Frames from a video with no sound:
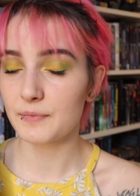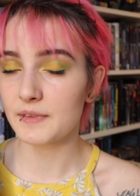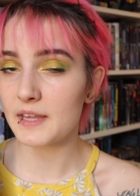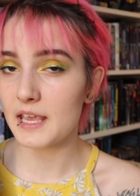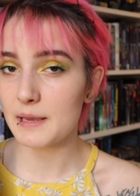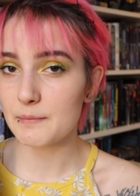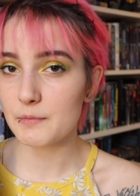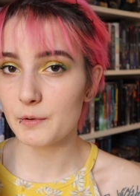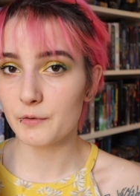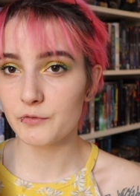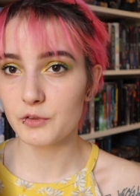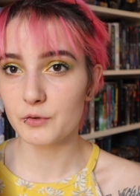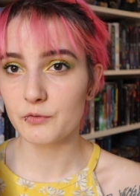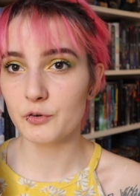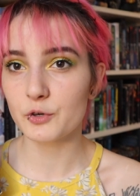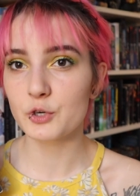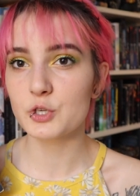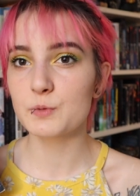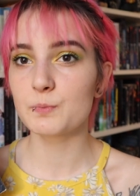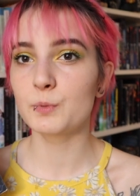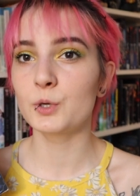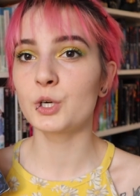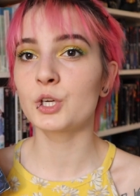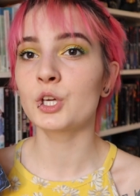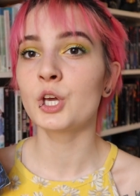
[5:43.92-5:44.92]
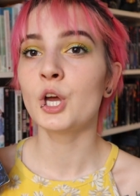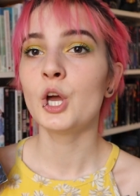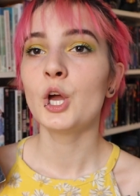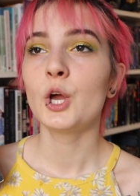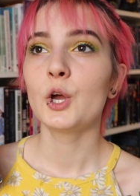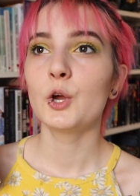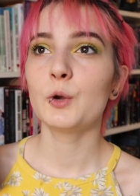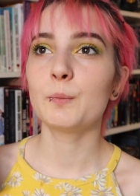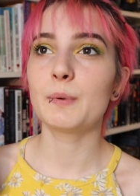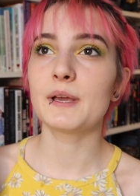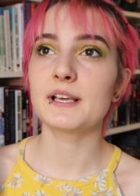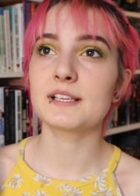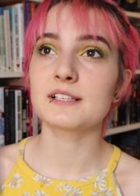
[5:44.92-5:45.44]
name of the first book,
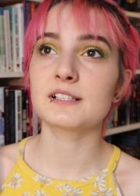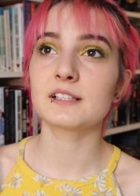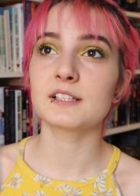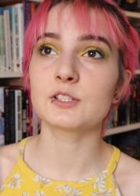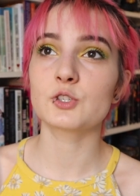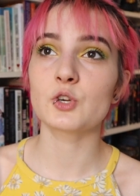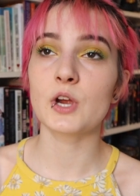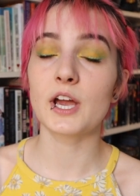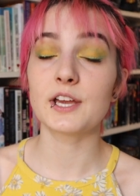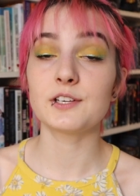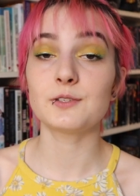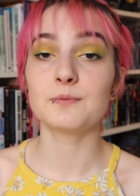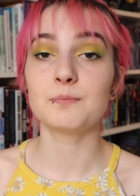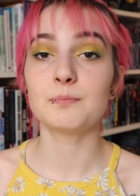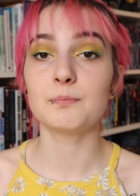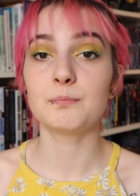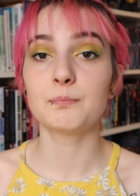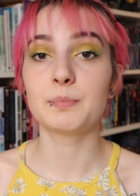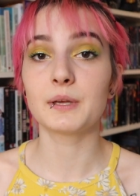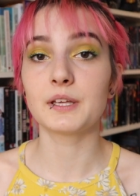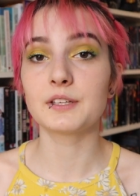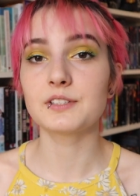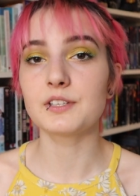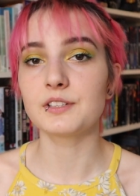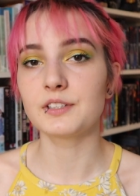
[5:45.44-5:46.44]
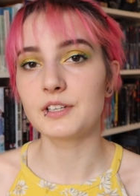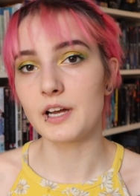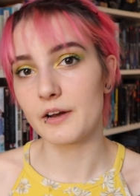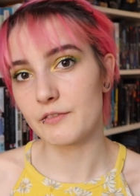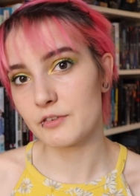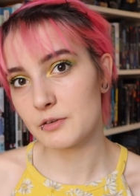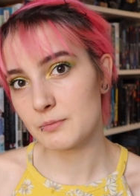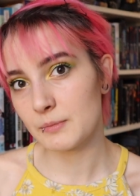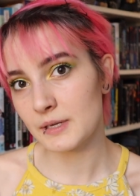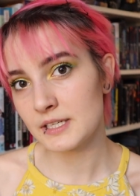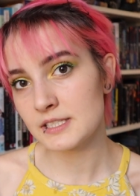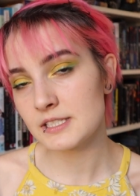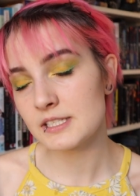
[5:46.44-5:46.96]
who basically tried to build a
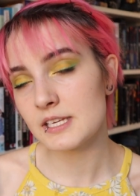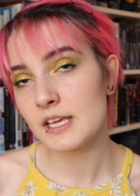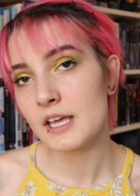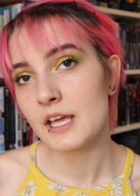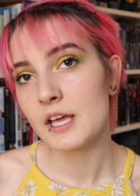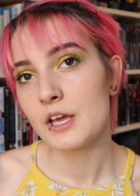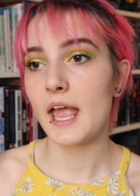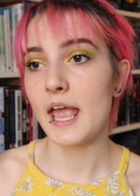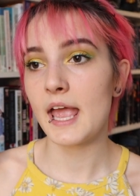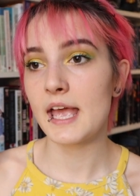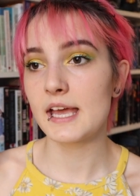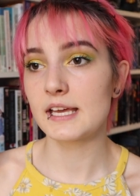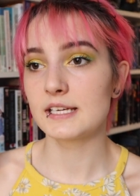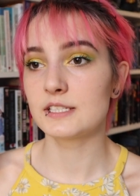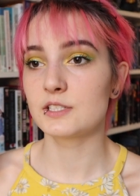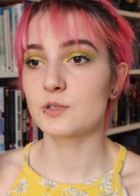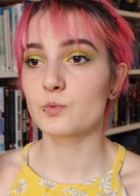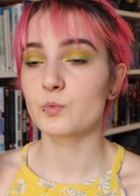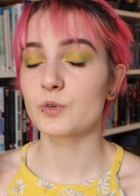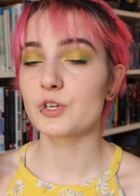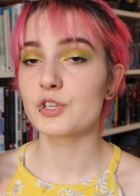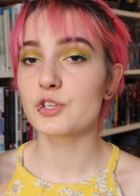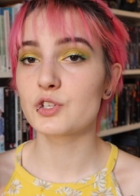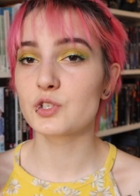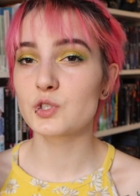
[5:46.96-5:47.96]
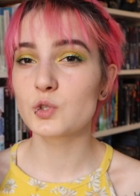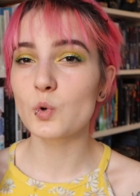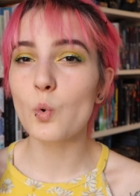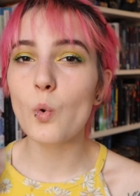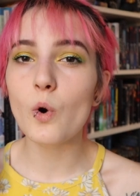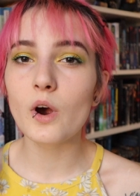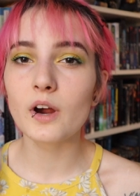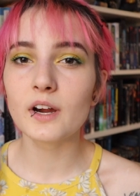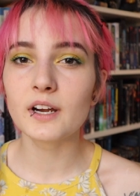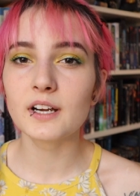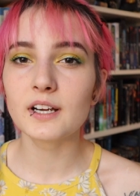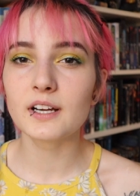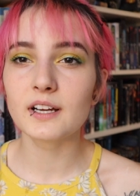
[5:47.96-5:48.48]
government and
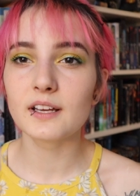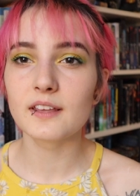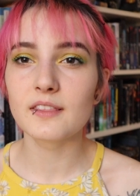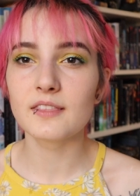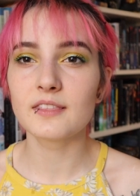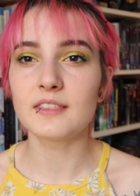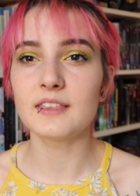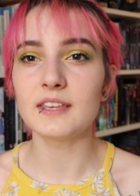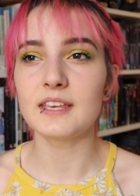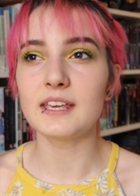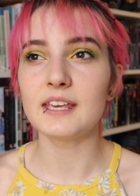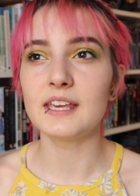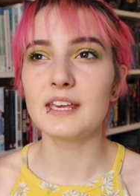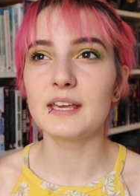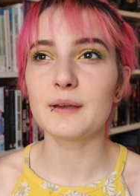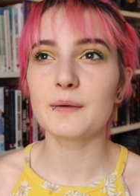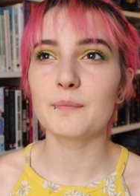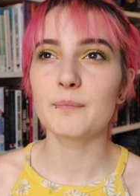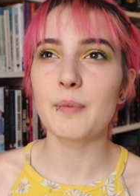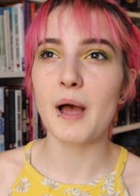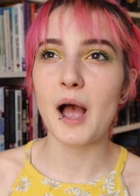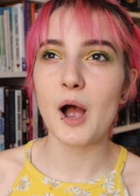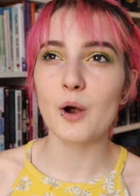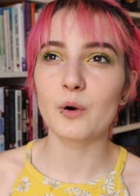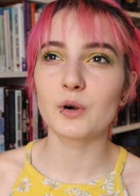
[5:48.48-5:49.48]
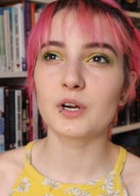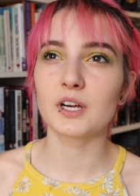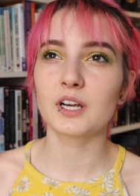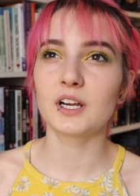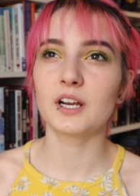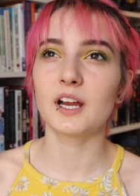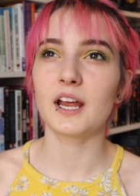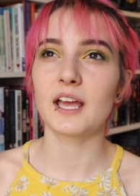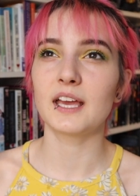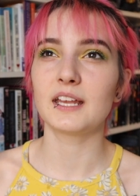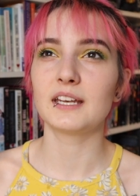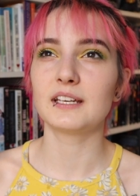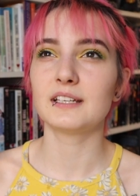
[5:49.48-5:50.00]
restore the power
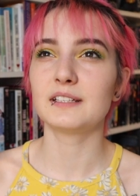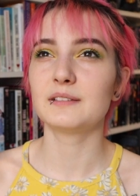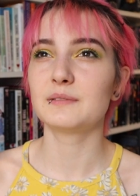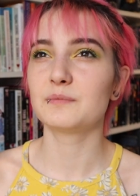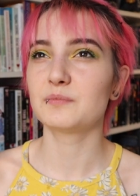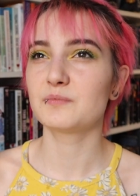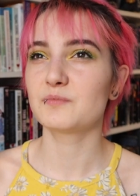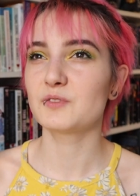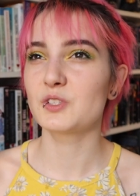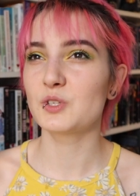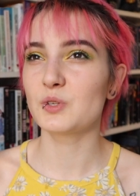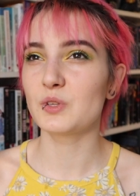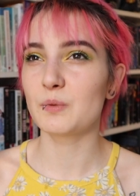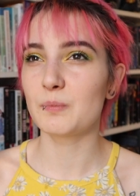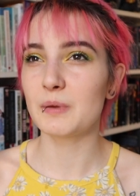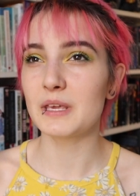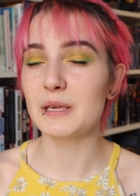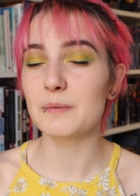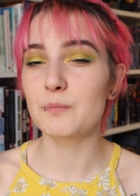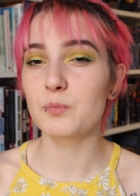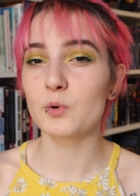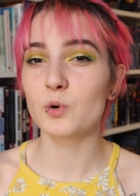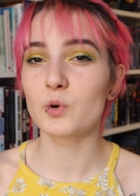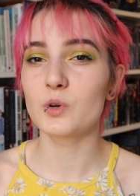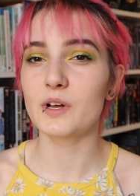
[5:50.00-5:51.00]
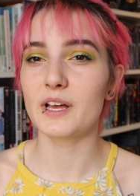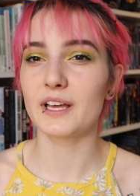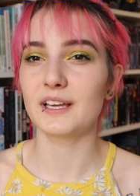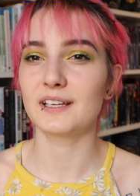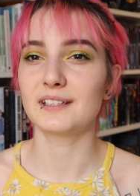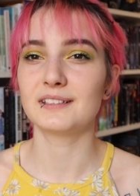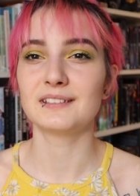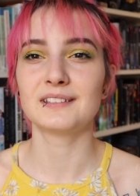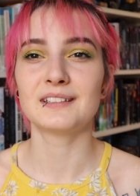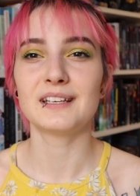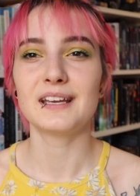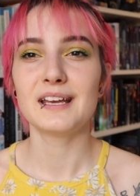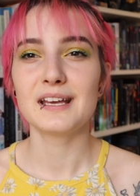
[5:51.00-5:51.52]
and to the people
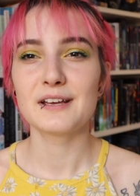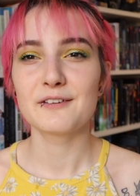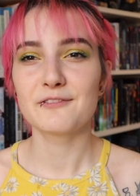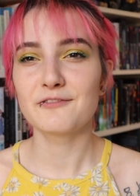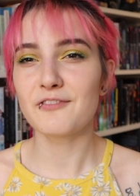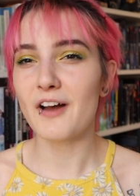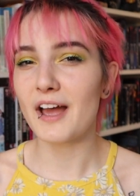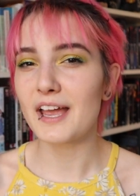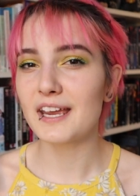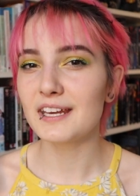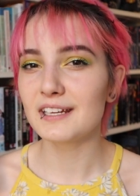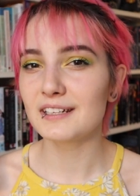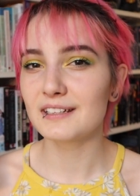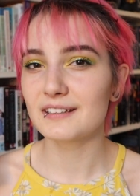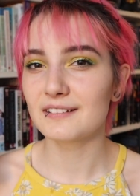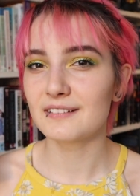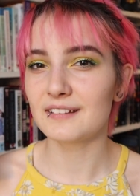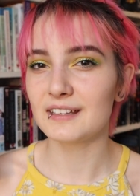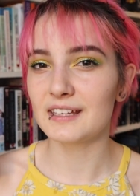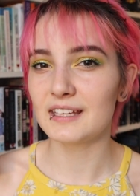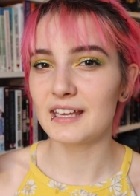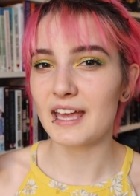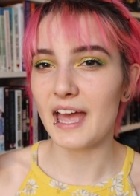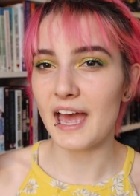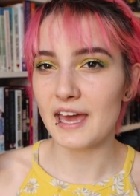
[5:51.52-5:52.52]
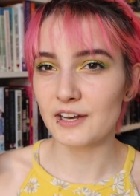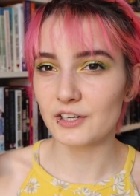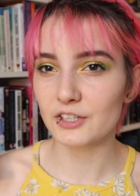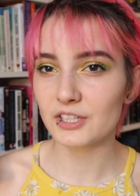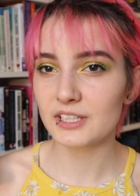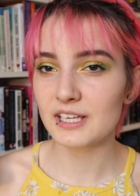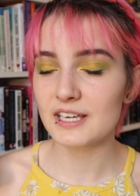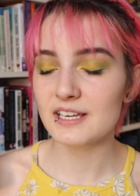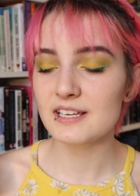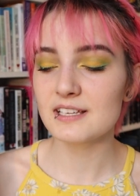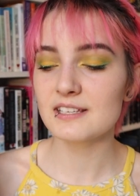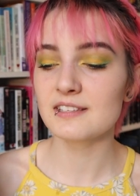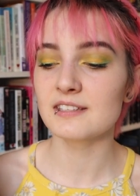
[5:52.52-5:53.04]
and fight the
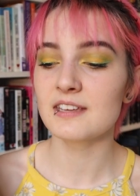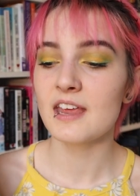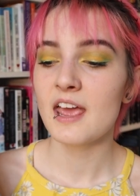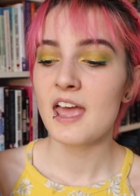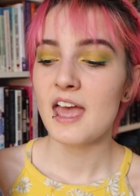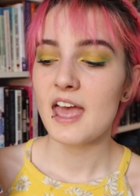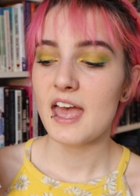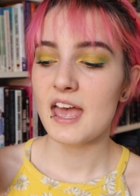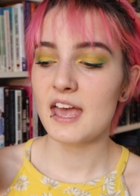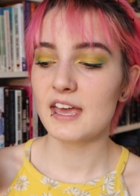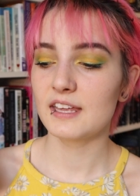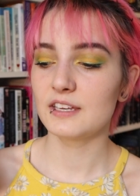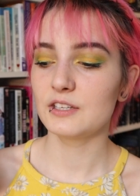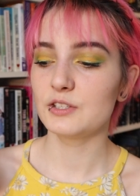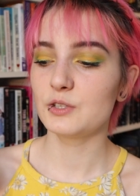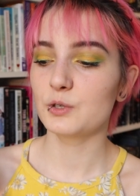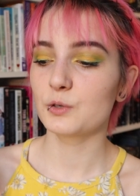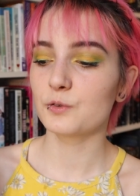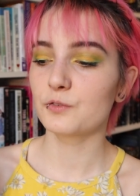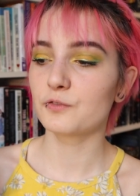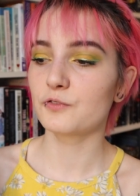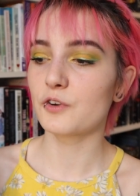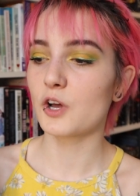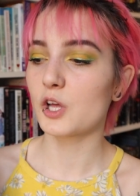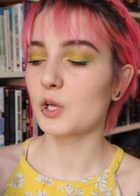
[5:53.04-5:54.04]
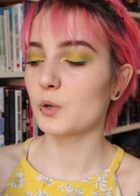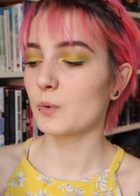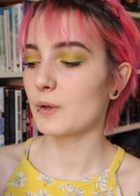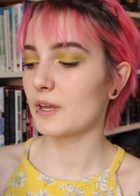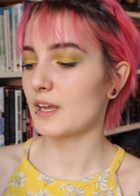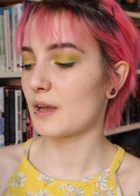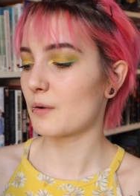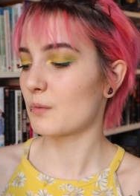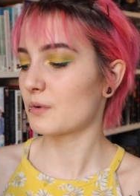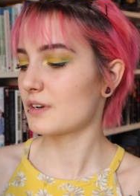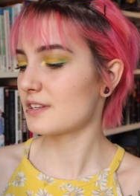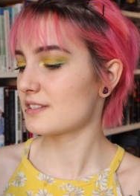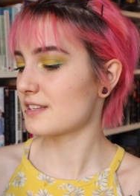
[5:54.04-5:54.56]
anarchist and you're
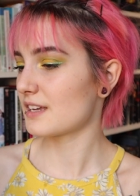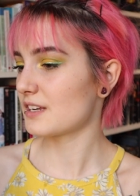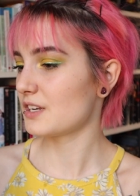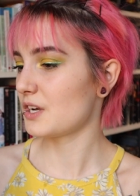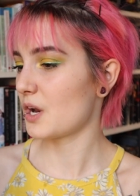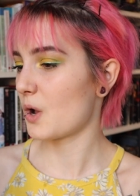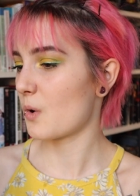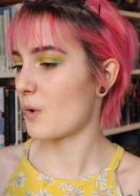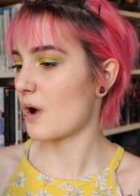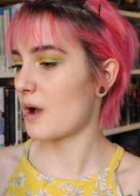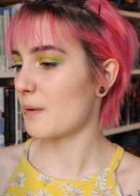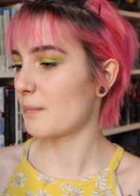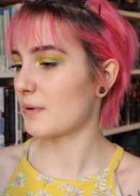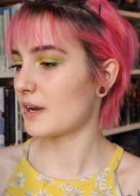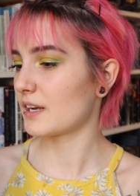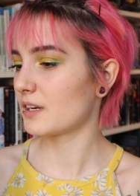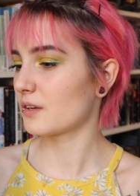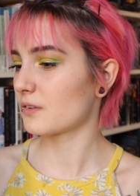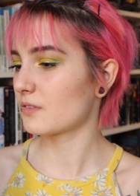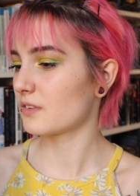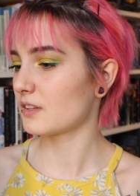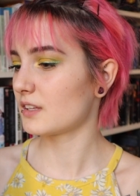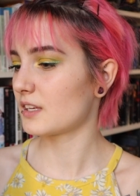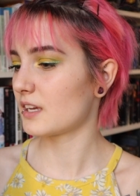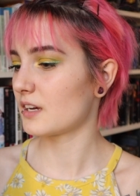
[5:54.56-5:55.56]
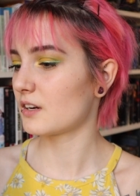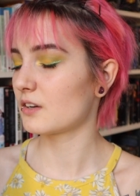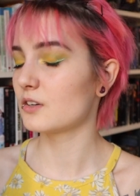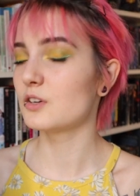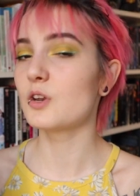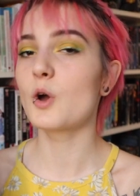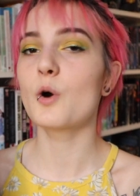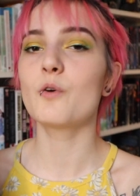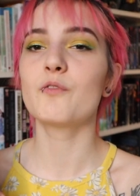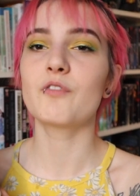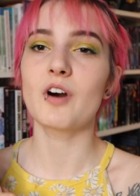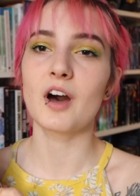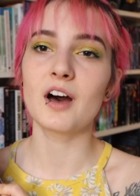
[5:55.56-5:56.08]
following I want to say Noah but I don't think you are
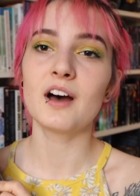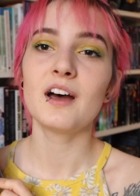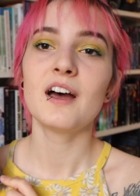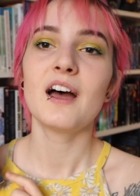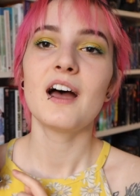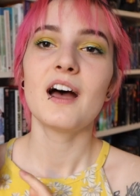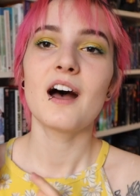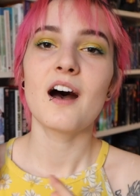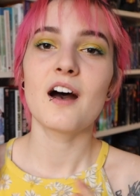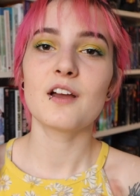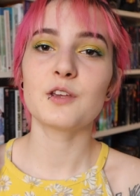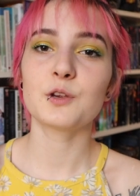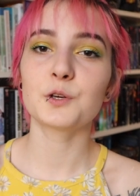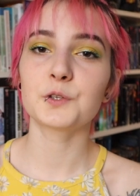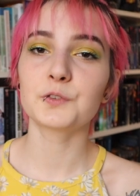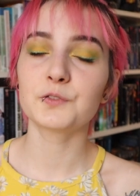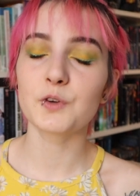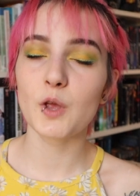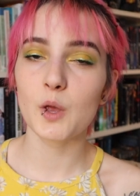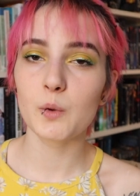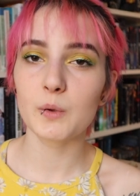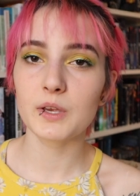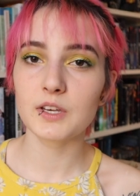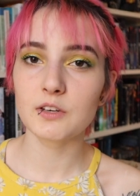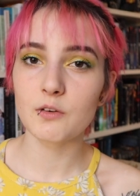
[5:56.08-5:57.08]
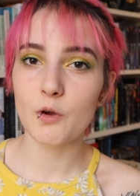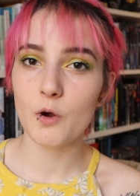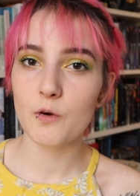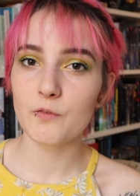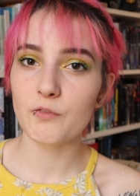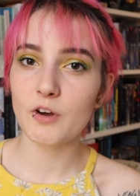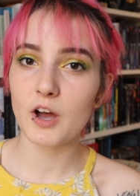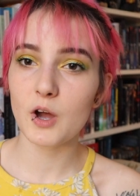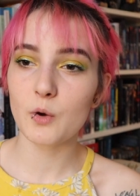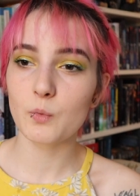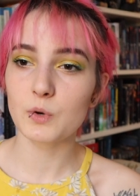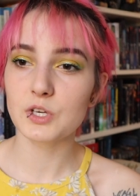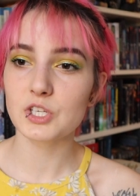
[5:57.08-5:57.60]
Nova you're following
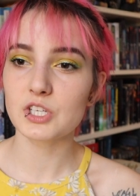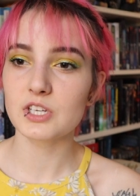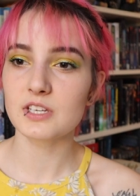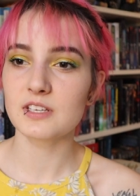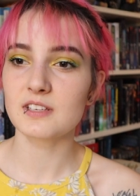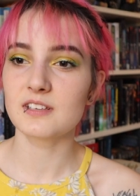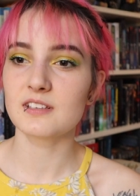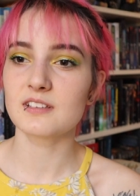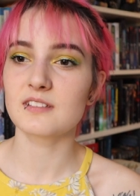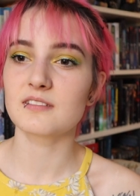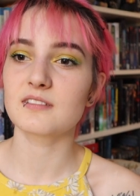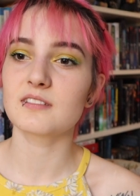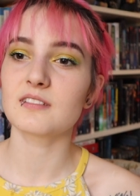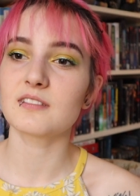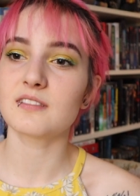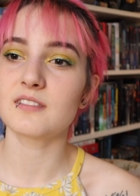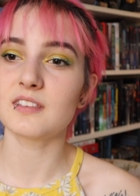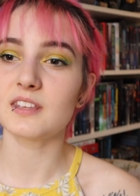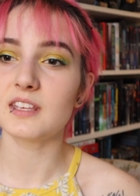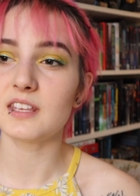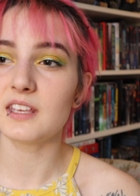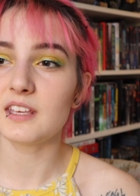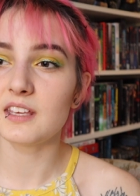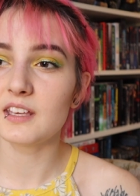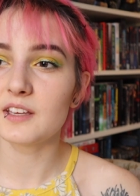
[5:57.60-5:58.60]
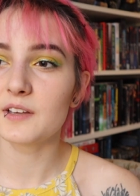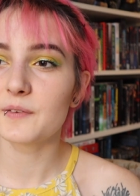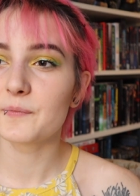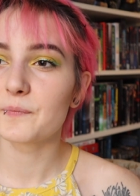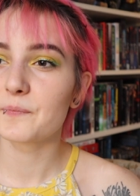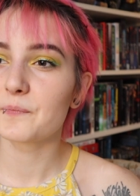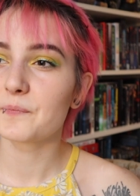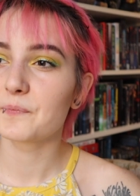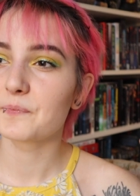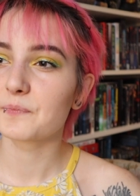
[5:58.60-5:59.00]
Nova which is the